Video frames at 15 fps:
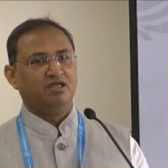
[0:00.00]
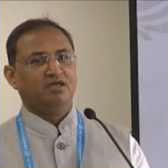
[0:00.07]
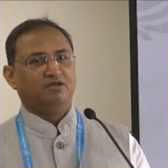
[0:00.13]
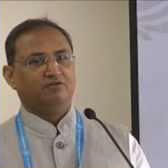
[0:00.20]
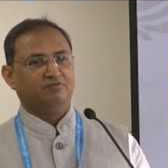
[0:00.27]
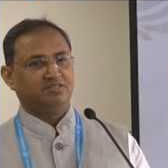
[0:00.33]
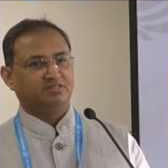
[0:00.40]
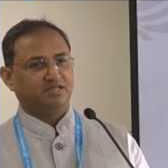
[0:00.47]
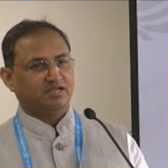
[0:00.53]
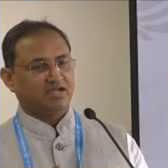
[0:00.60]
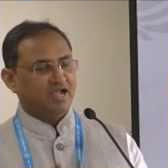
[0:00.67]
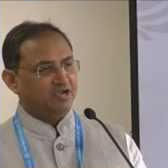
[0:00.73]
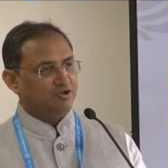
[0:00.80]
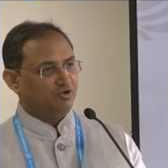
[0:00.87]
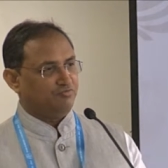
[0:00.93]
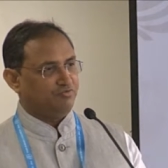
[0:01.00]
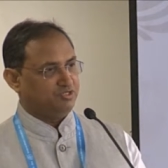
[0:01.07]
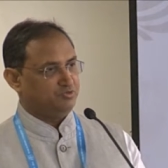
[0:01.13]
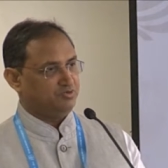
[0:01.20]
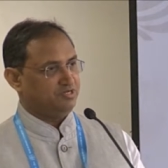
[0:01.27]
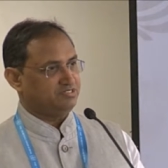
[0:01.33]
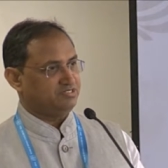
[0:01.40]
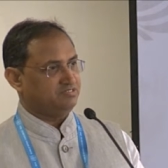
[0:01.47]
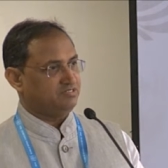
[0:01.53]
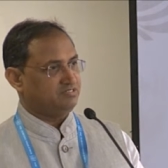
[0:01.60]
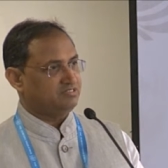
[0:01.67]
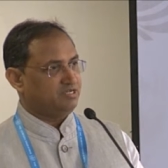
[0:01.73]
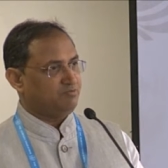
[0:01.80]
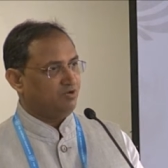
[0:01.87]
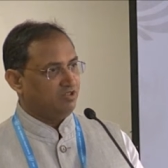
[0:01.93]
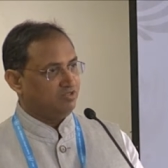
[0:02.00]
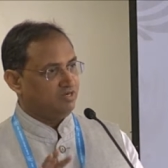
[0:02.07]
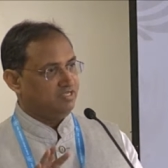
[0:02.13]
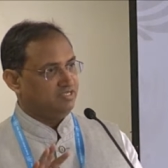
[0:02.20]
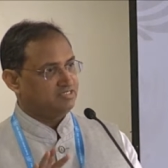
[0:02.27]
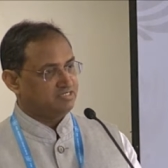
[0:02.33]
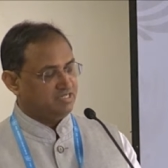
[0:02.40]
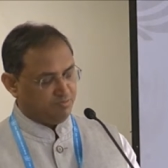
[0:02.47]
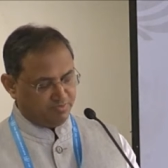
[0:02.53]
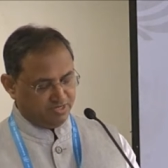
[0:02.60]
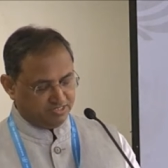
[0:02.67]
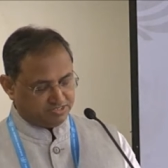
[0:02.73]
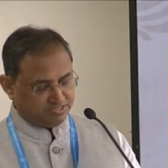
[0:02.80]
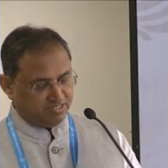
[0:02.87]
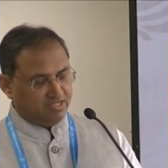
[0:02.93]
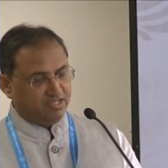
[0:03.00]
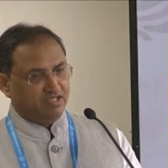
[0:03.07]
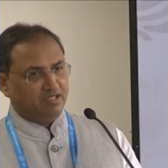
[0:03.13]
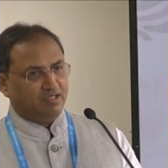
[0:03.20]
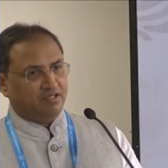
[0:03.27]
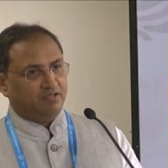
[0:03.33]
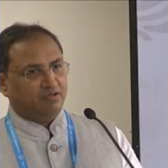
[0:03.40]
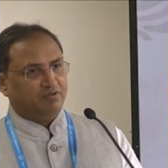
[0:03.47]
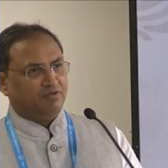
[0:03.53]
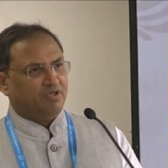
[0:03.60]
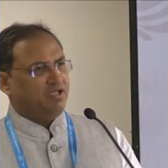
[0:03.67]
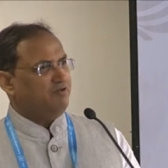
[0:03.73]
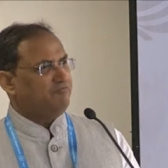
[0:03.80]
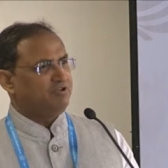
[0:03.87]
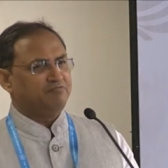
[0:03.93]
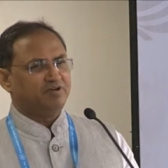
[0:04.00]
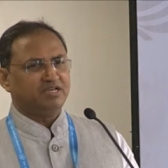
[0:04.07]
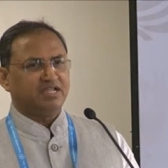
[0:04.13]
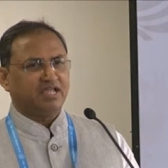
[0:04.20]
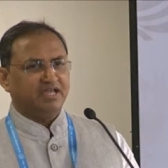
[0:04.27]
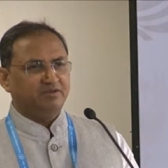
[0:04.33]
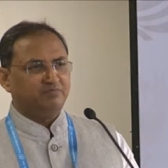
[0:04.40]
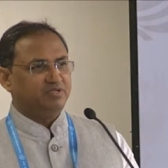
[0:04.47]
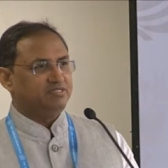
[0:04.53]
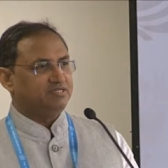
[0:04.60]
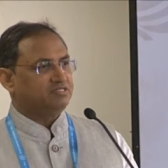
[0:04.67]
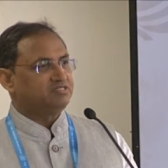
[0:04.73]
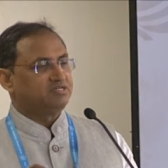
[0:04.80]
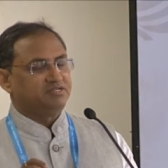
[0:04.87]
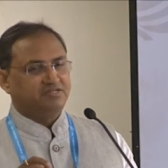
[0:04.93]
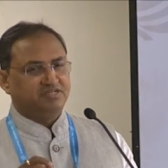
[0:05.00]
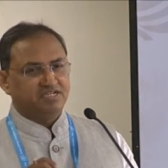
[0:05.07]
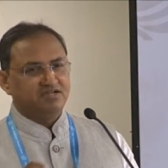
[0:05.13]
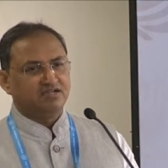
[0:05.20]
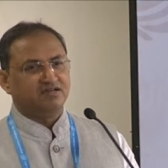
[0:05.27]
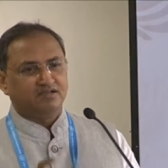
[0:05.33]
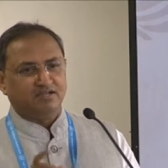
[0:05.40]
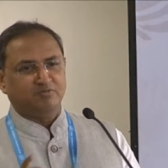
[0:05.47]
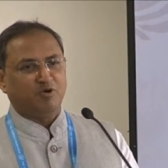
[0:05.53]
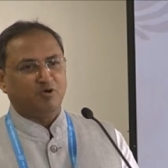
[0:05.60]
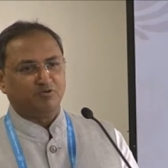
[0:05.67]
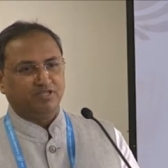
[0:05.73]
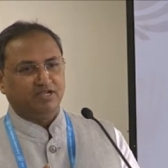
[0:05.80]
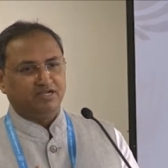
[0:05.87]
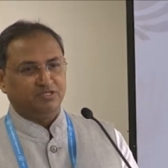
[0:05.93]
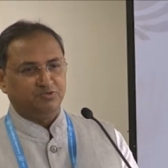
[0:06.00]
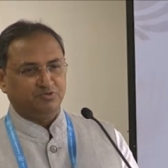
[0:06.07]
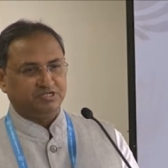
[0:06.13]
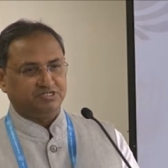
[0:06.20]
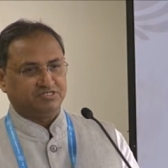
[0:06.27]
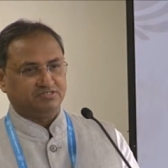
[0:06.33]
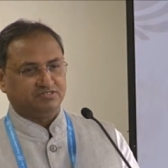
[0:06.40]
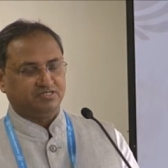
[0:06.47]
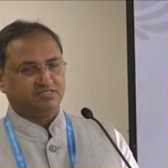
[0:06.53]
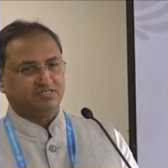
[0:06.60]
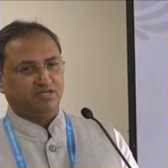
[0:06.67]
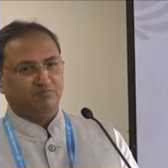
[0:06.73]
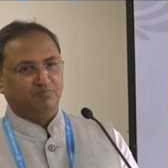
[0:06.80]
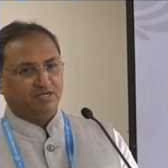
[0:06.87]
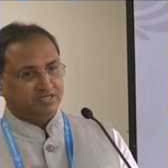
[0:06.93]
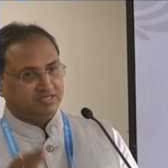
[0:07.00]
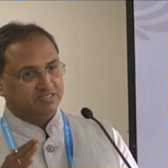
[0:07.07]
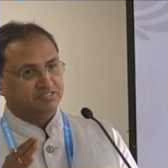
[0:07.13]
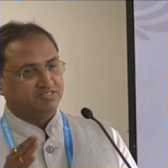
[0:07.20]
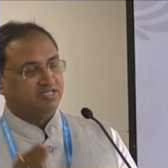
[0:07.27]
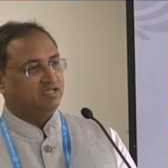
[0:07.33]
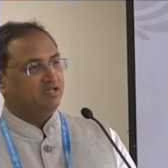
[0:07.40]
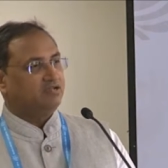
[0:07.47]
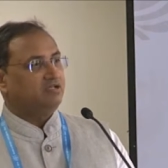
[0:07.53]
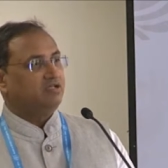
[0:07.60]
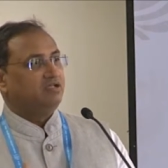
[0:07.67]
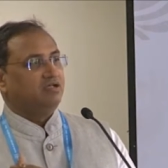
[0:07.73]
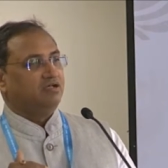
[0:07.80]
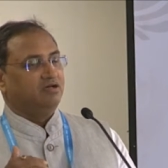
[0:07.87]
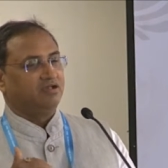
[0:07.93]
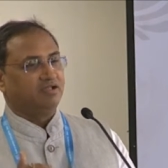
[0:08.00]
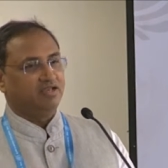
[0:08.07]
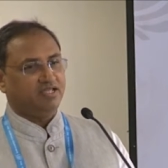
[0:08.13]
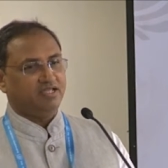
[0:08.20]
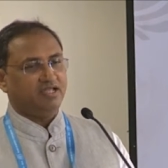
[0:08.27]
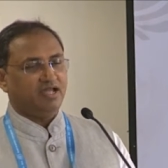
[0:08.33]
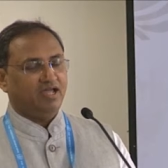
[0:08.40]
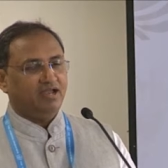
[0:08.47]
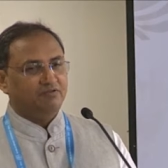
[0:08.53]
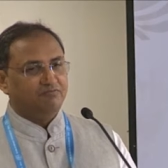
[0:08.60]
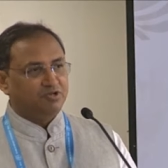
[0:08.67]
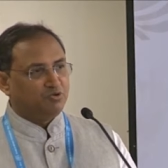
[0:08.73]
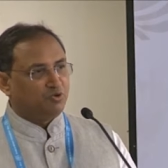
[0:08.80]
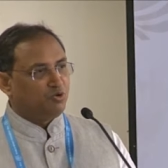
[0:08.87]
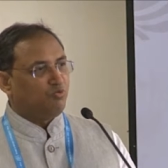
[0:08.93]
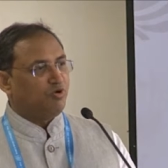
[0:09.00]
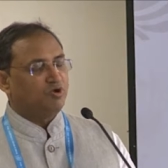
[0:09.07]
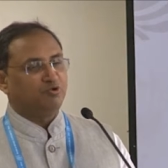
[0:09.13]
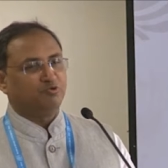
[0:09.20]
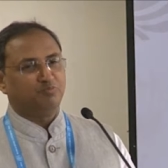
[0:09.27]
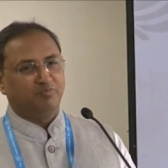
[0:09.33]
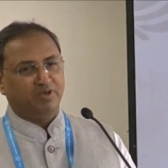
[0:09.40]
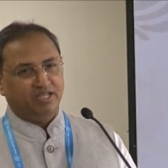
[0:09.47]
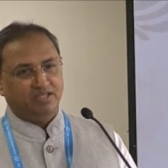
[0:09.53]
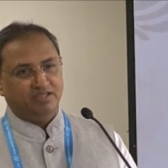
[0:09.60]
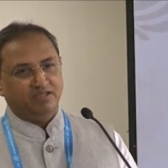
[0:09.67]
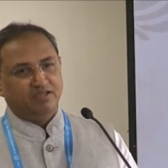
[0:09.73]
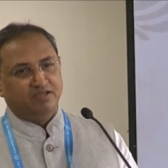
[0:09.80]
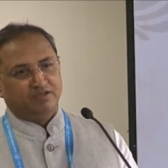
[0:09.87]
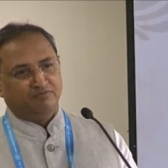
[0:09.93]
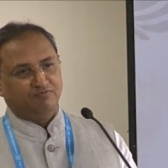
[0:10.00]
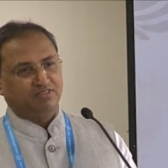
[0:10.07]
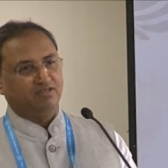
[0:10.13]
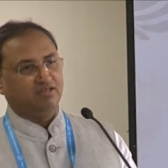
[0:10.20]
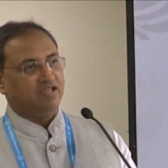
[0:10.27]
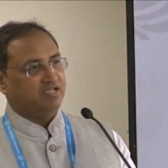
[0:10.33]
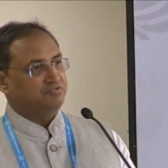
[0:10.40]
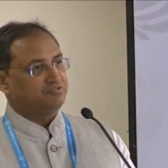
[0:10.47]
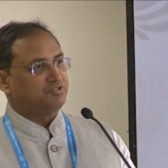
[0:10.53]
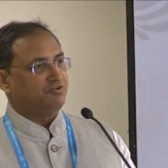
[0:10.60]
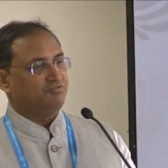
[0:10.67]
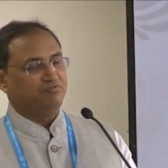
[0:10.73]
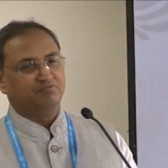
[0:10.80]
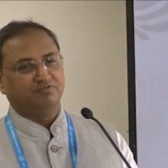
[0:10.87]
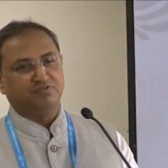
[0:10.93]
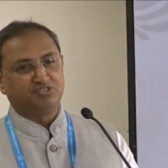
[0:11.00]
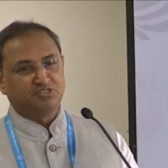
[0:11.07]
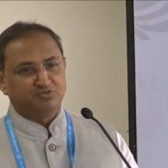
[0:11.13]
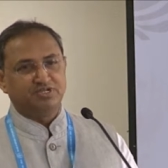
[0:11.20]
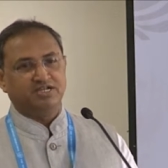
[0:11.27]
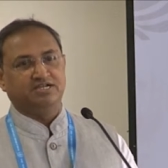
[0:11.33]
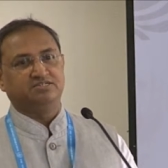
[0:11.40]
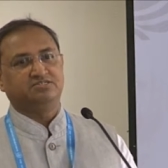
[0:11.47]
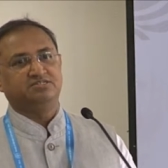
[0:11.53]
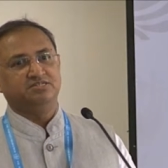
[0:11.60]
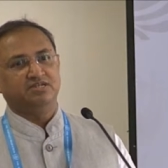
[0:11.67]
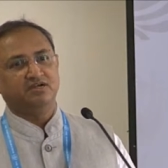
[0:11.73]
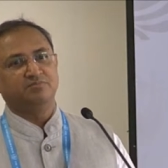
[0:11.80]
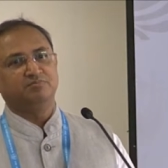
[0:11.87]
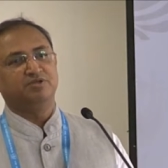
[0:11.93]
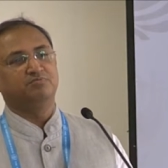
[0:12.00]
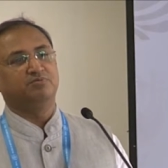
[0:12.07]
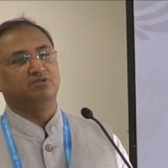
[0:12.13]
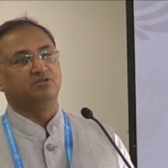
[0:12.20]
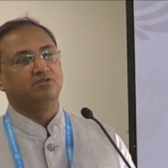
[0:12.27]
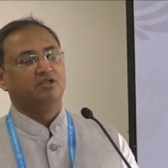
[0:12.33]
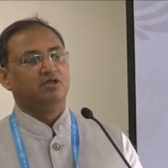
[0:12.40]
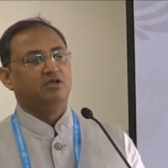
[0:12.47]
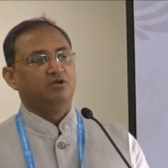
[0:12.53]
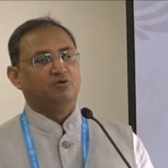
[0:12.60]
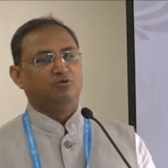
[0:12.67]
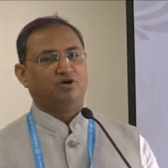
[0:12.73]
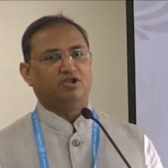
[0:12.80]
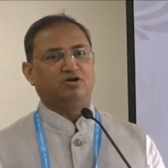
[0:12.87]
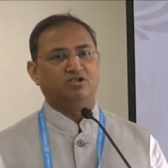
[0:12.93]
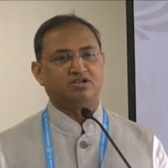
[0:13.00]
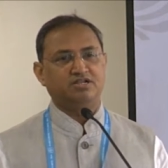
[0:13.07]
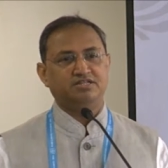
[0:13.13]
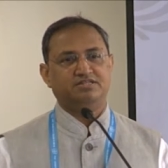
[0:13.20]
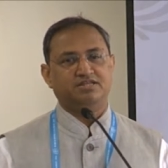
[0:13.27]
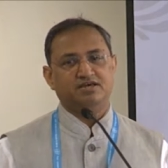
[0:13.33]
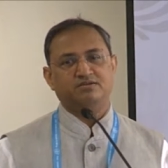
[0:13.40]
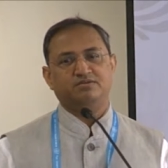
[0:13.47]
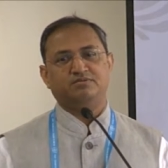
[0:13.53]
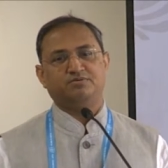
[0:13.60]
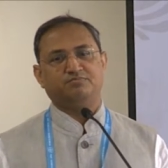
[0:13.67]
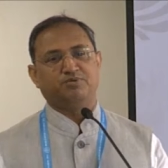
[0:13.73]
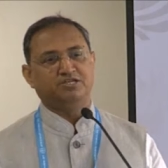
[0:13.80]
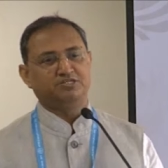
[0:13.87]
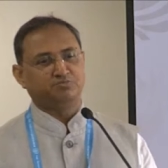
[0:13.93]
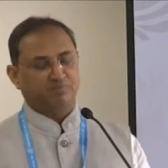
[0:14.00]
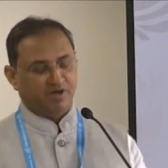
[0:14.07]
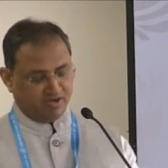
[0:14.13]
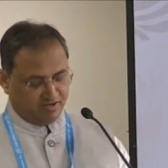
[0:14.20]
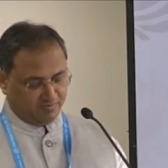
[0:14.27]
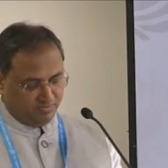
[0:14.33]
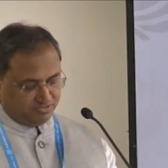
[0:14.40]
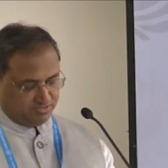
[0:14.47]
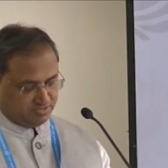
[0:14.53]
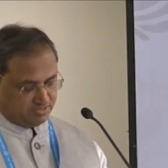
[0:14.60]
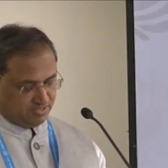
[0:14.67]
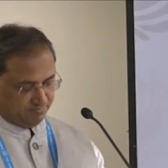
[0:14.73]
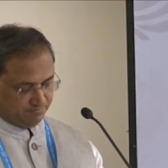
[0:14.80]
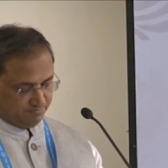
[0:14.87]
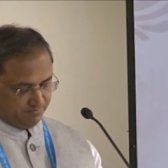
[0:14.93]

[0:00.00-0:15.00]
with a kind of education system already established, everyone can be just tinker about that education system, but it is there running, and we don't want to play with the lives of students, young people who are already there as part of the system.